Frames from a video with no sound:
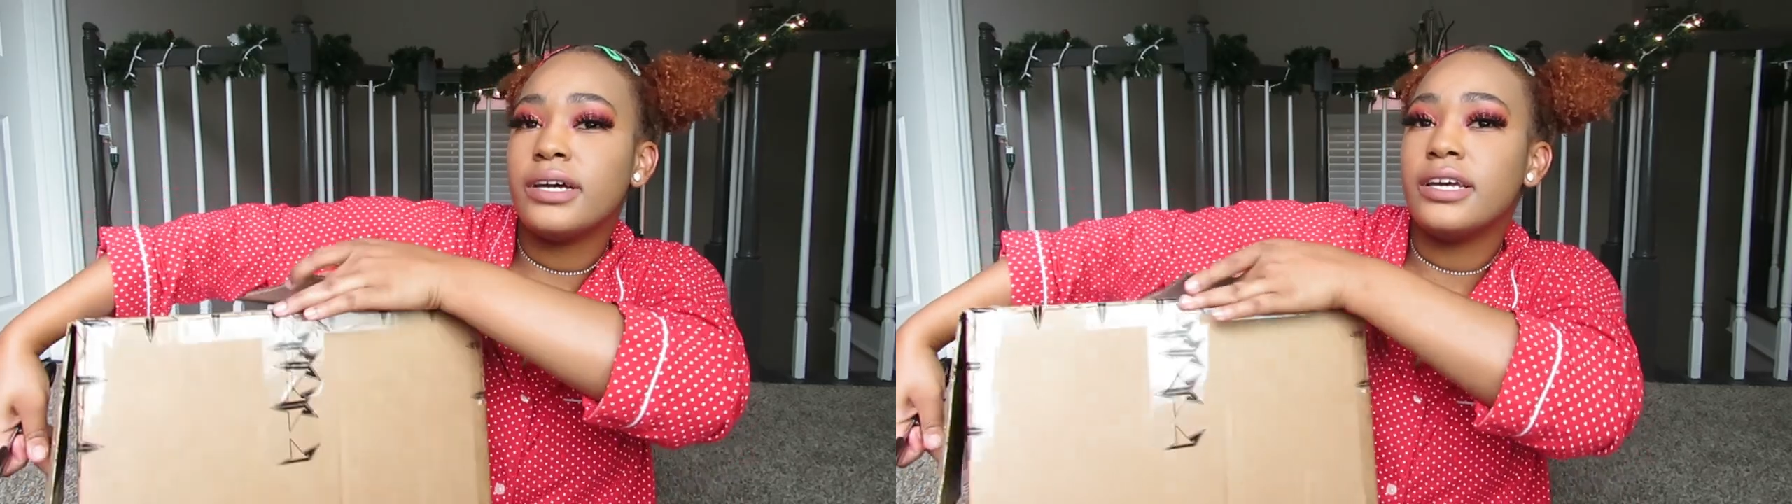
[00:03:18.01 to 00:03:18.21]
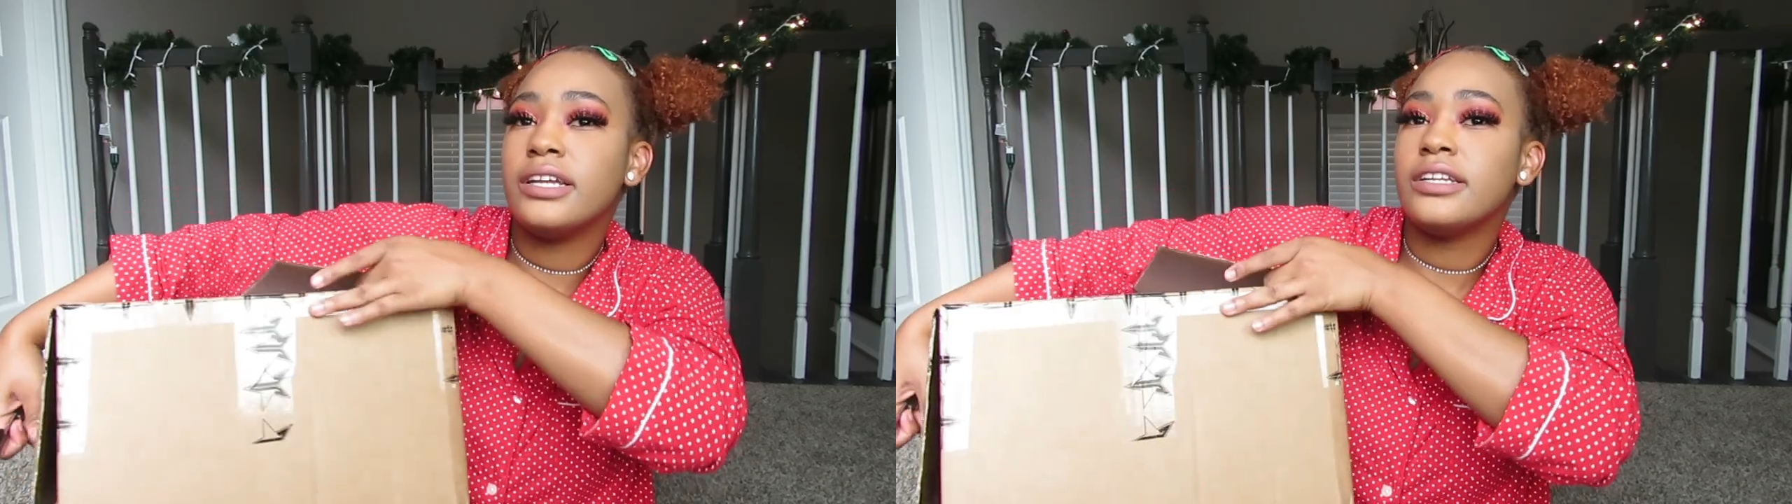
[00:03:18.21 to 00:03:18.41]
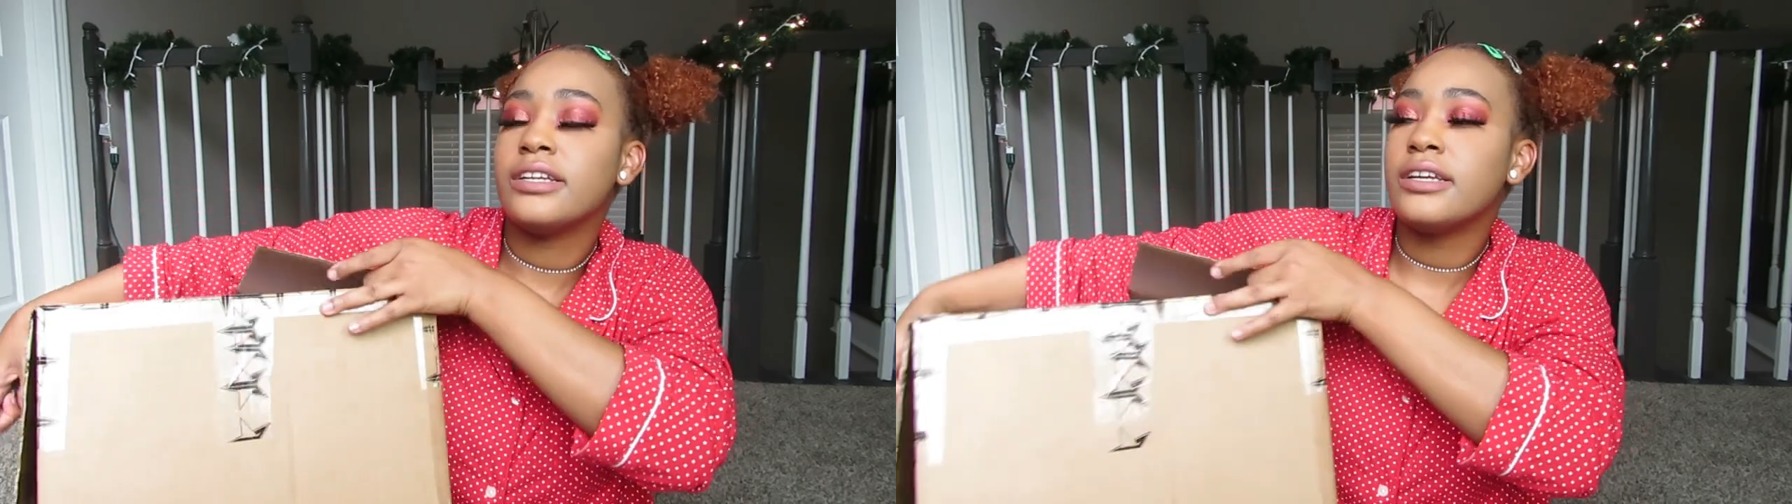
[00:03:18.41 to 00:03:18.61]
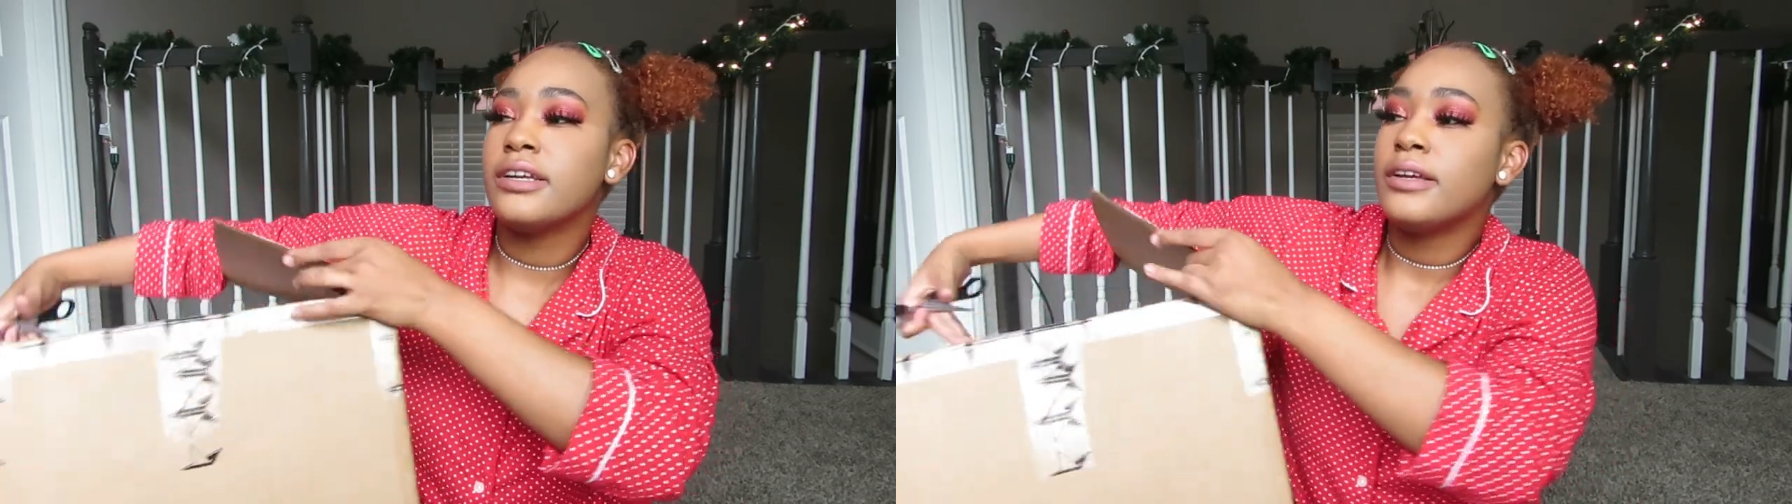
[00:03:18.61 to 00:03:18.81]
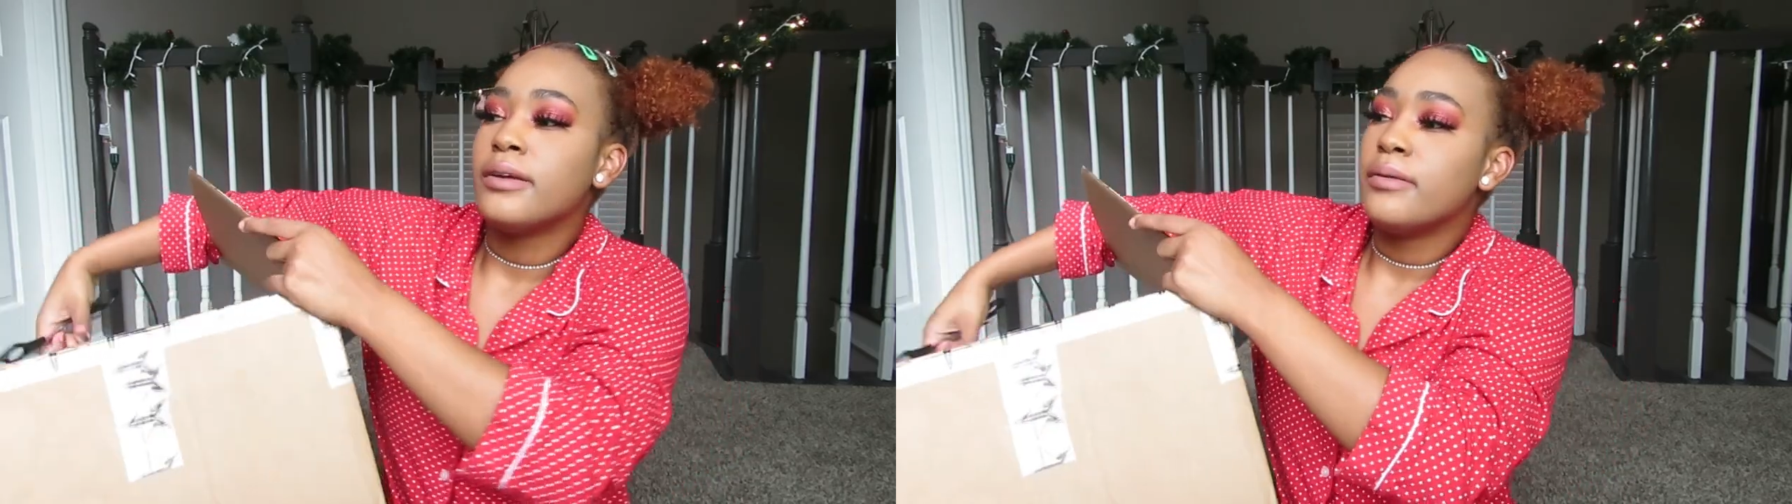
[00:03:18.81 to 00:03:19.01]

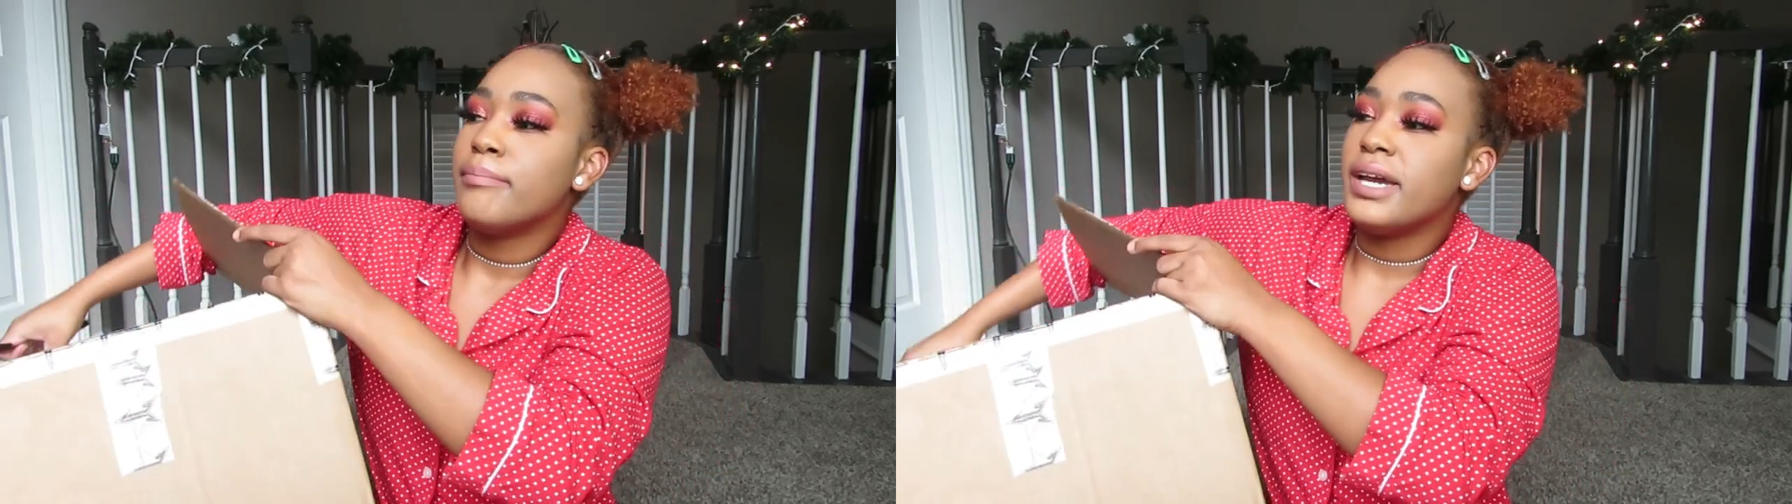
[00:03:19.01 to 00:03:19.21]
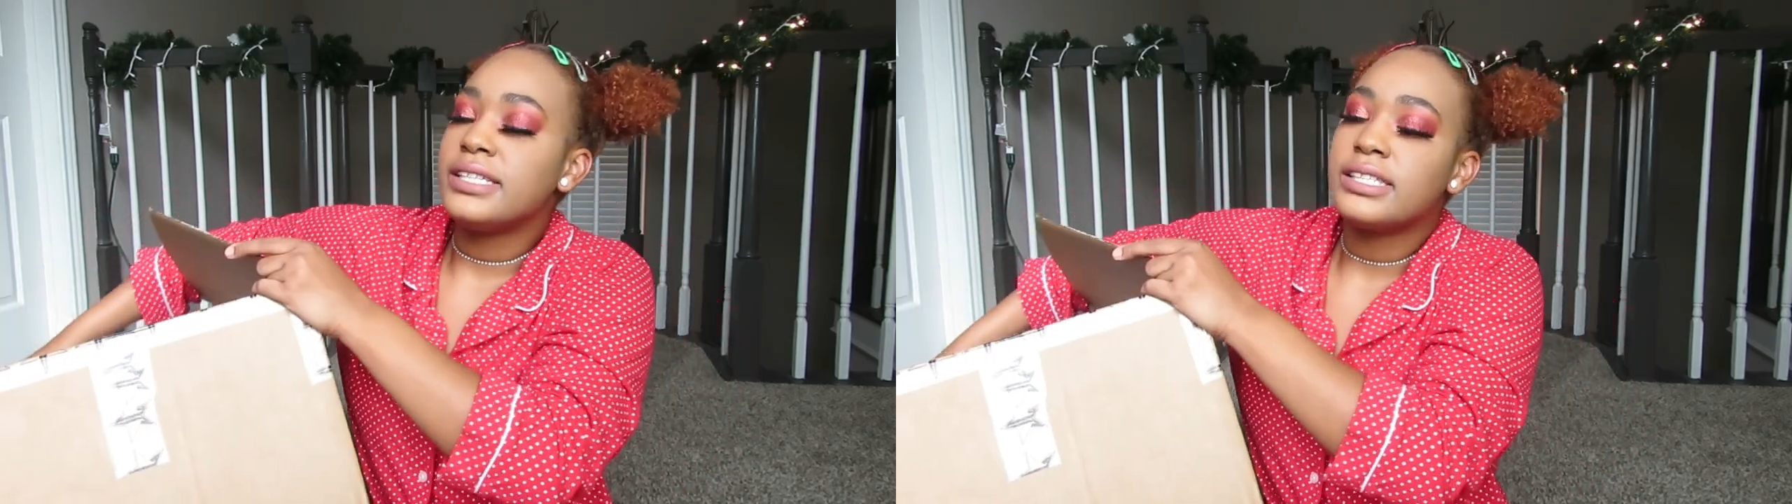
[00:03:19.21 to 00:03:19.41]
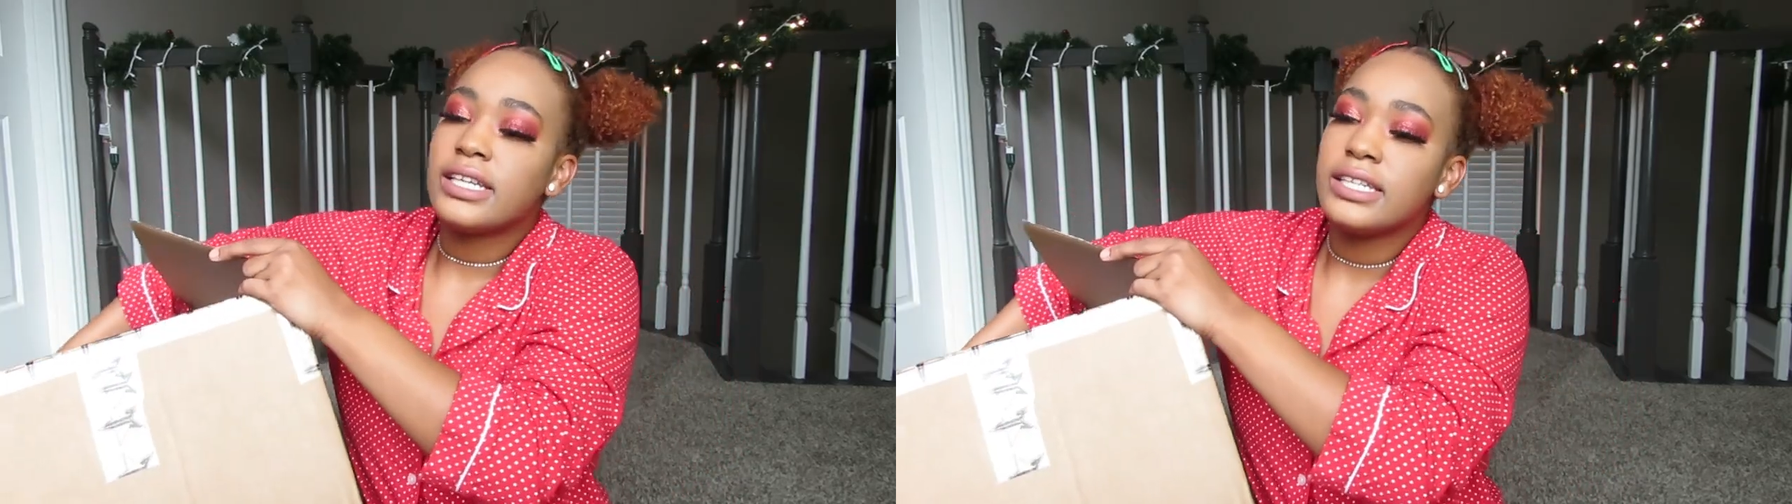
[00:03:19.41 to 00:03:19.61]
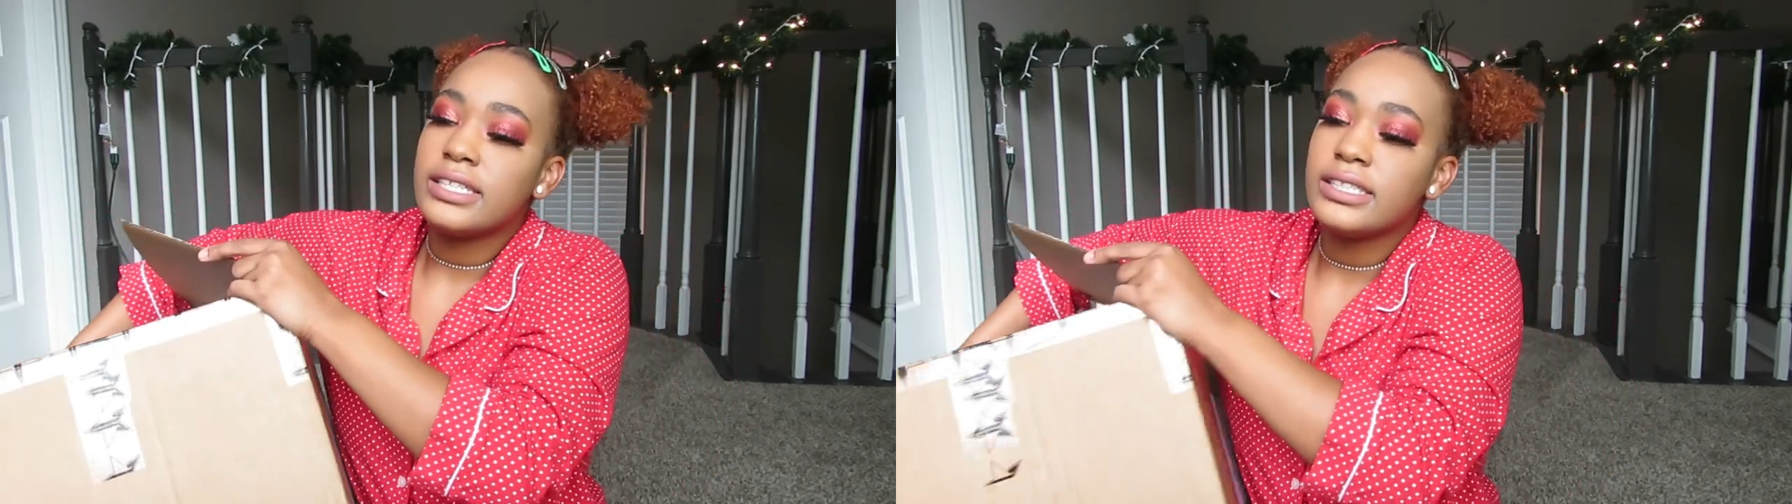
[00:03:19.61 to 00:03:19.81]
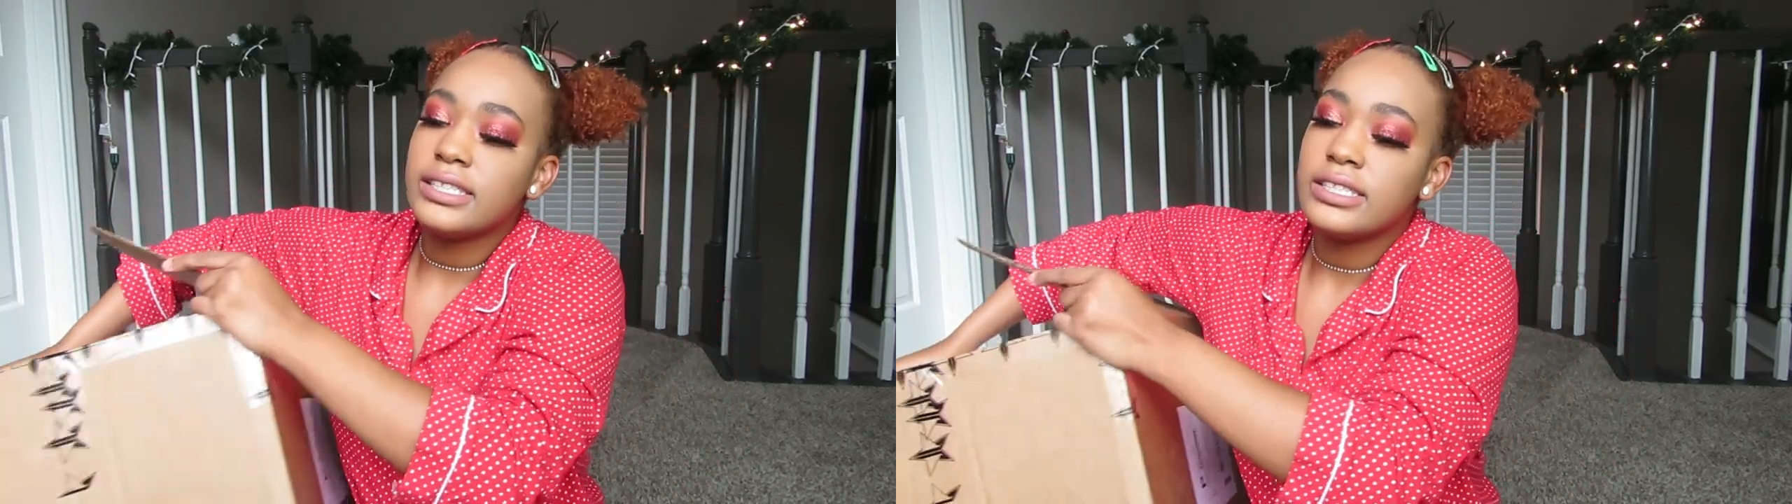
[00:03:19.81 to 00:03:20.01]
but
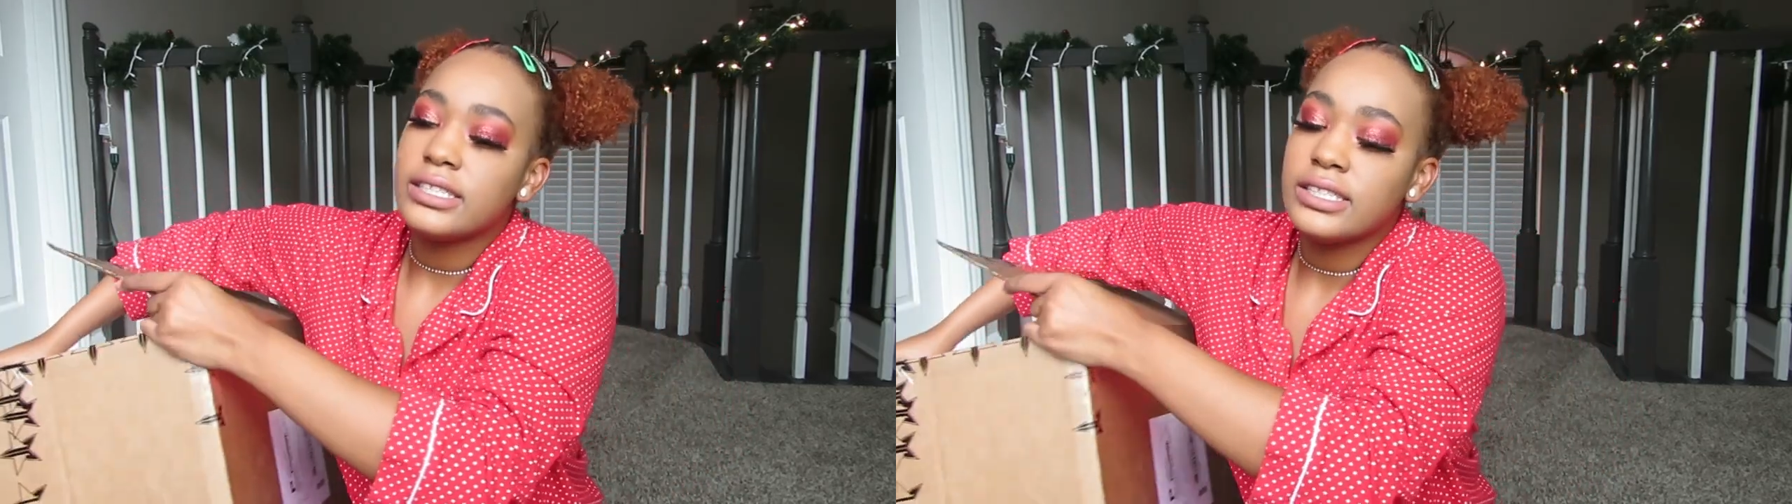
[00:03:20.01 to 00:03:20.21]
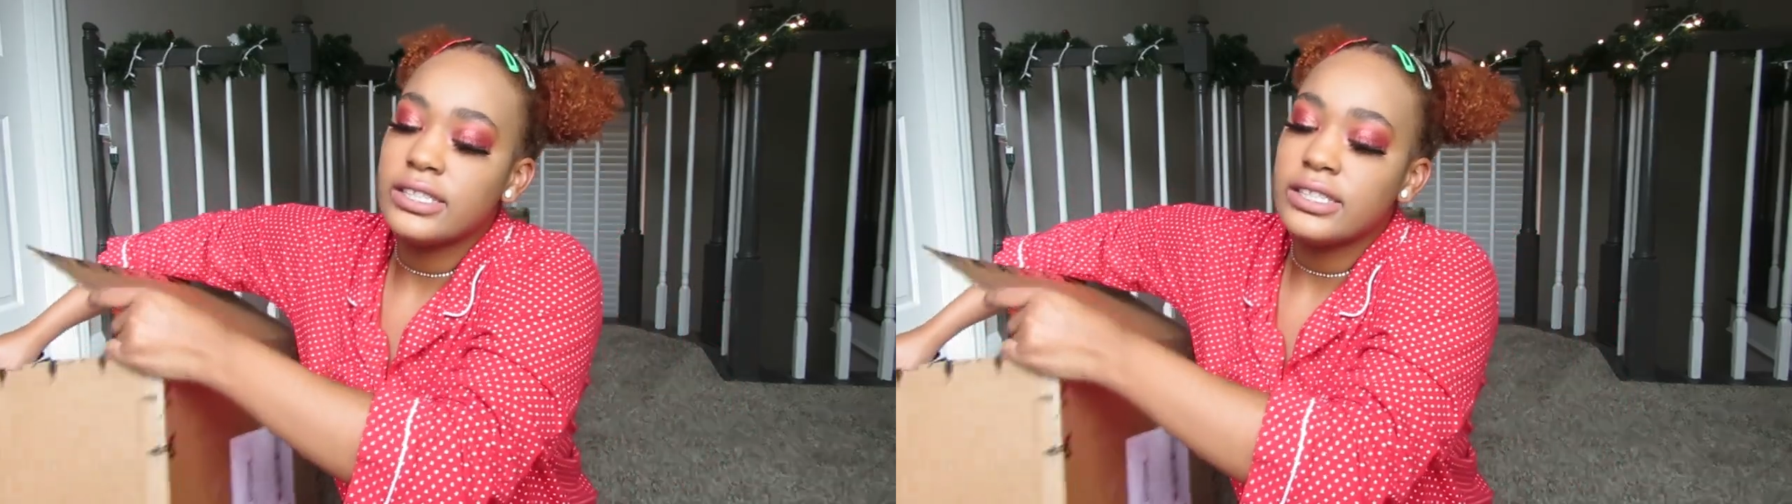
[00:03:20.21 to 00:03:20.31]
basically,